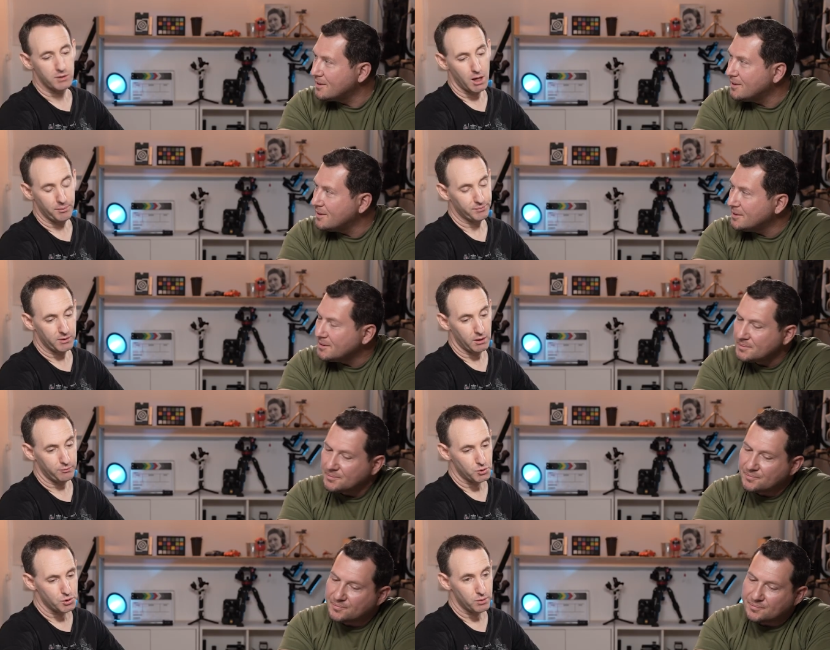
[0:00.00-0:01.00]
Speaker 1: Yeah, yeah,
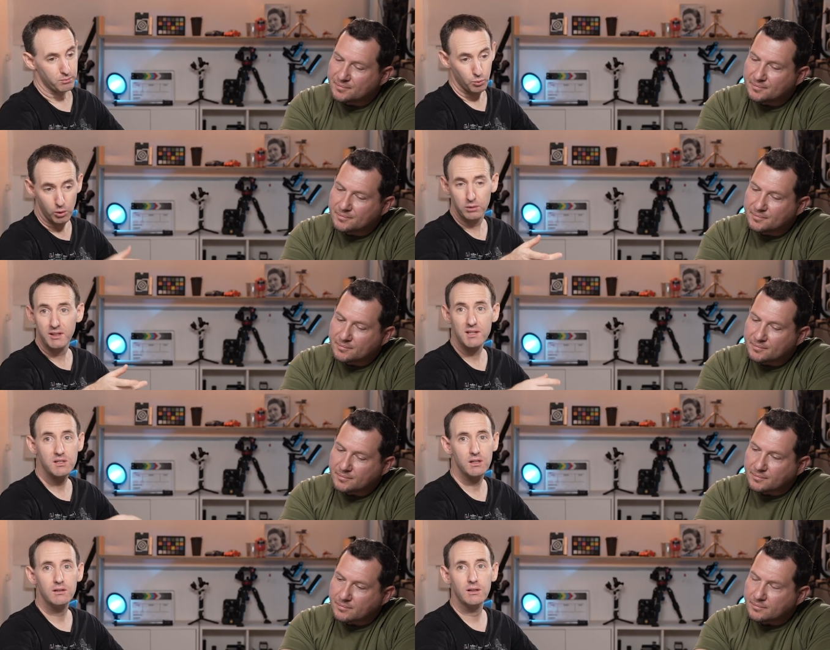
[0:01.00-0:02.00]
for sure. We'll test
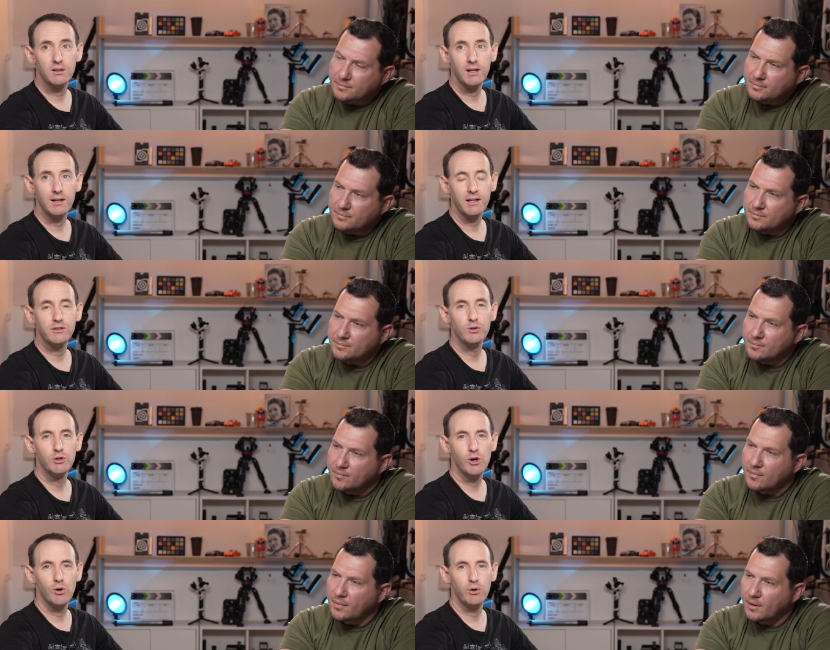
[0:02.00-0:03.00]
it and, and let you
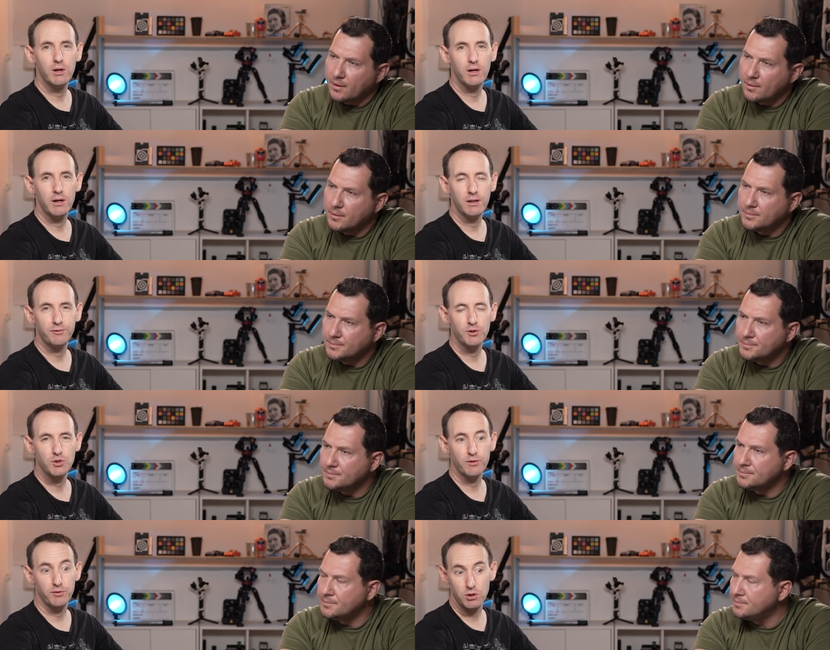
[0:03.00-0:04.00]
know uh, in a
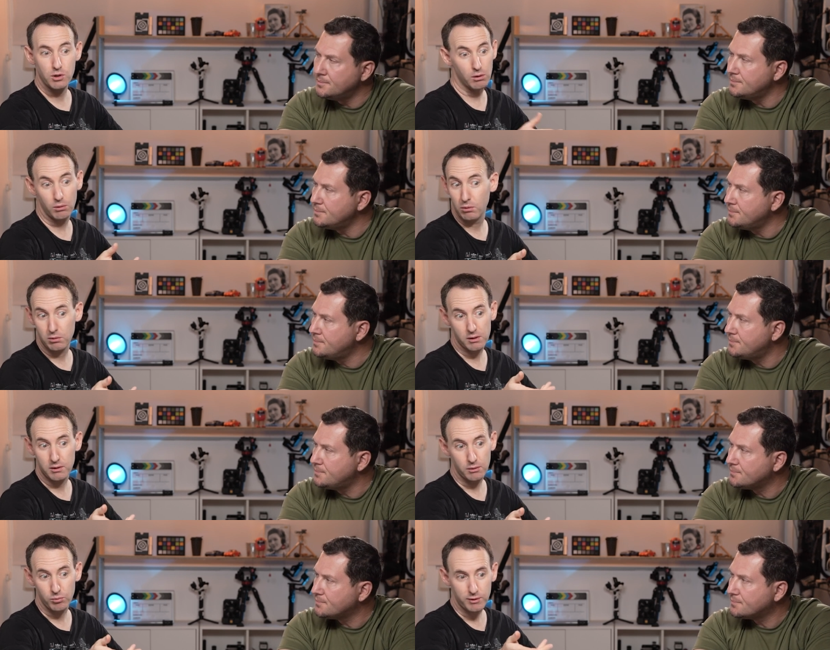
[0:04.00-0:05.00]
future video or
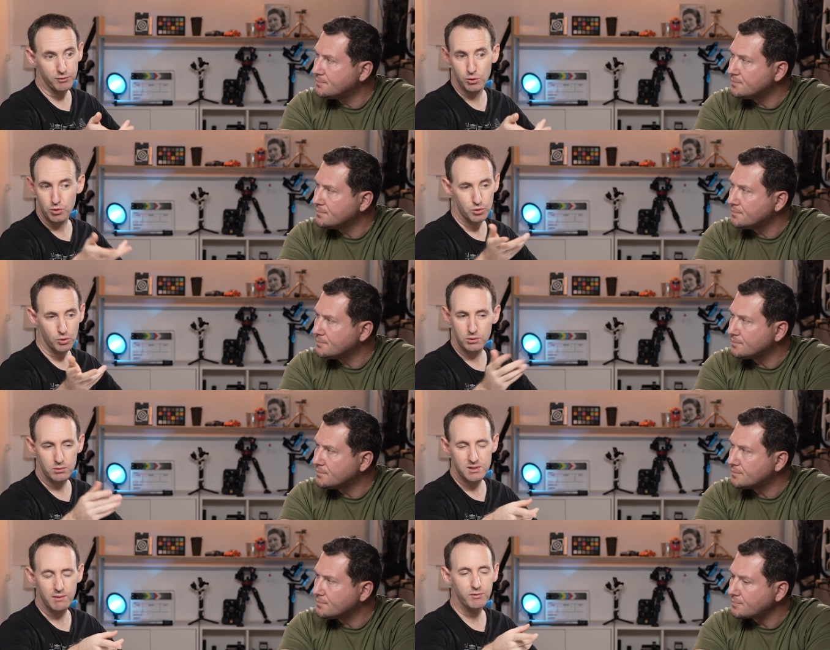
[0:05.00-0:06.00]
in a review shorts
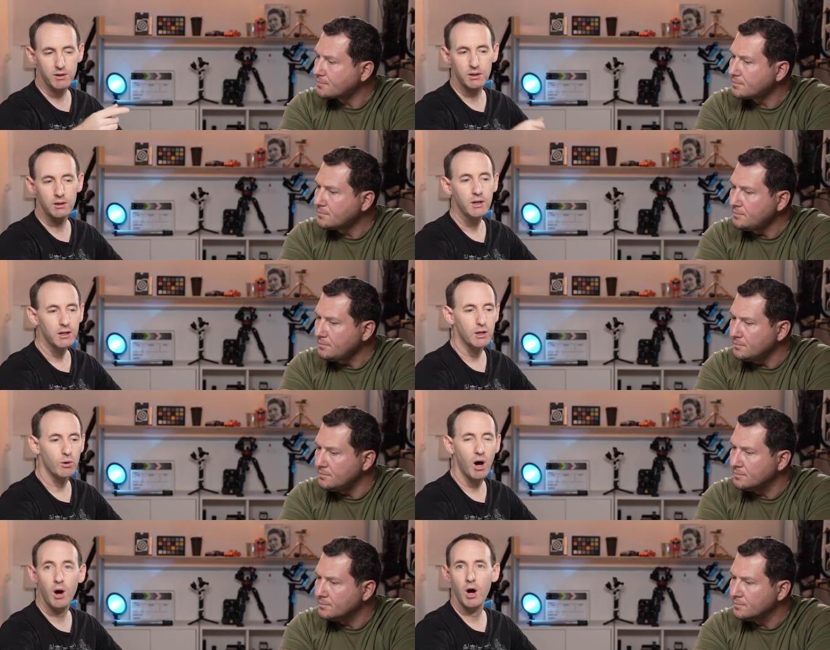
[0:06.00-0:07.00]
or something, you
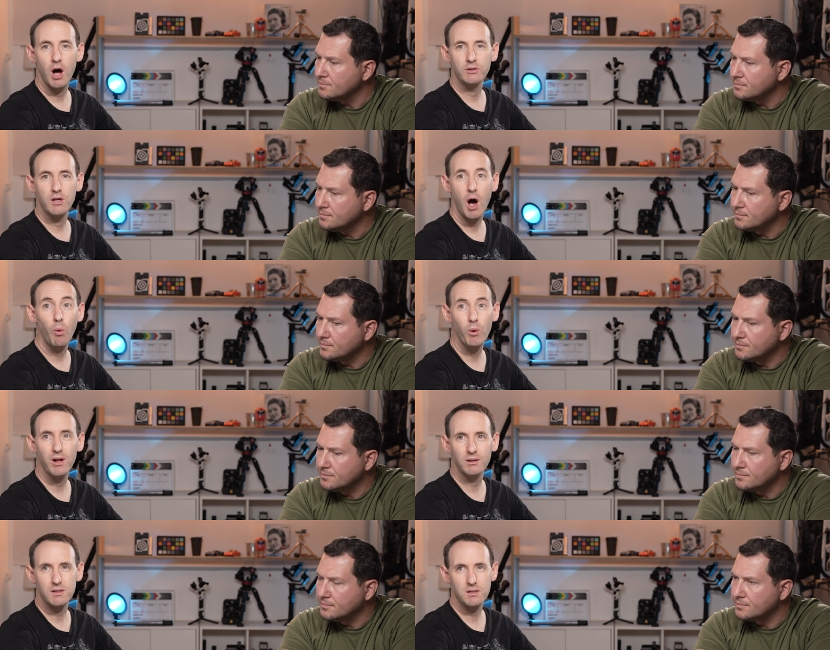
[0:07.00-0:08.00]
know, how, how, how
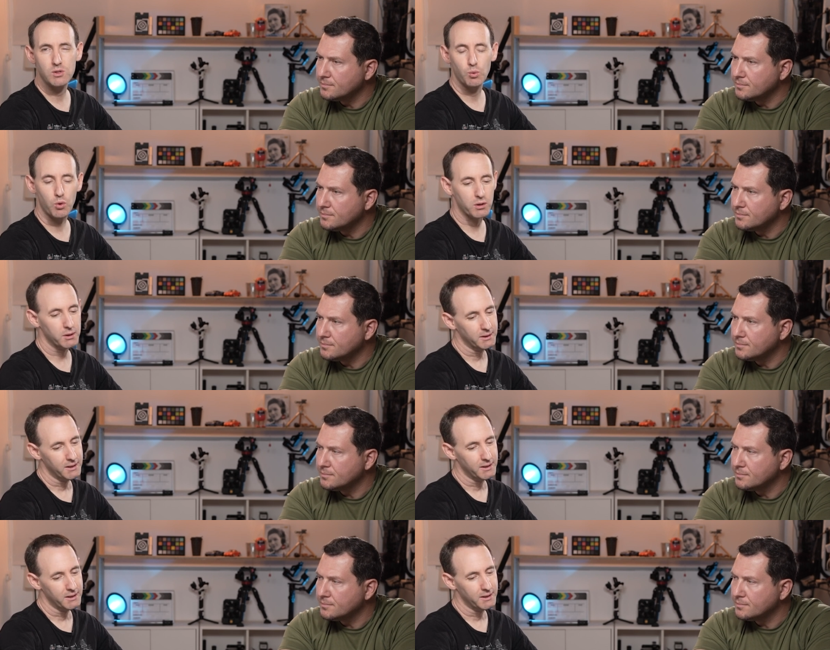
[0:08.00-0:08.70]
well does this work?